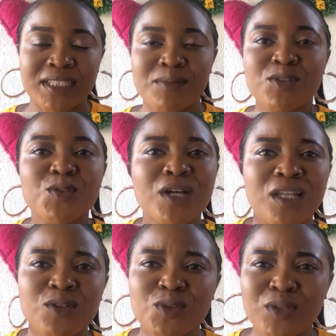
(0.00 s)
So you can
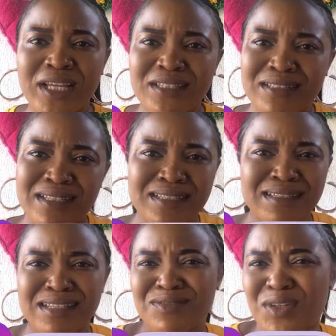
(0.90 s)
also get this,
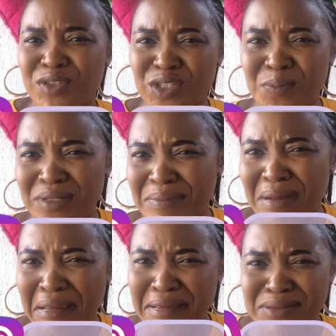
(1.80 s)
it's very cheap in the
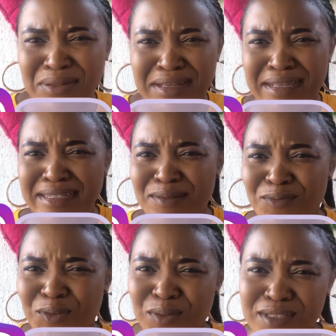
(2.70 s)
market. You can get them for
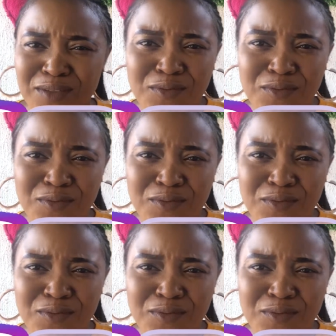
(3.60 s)
yourself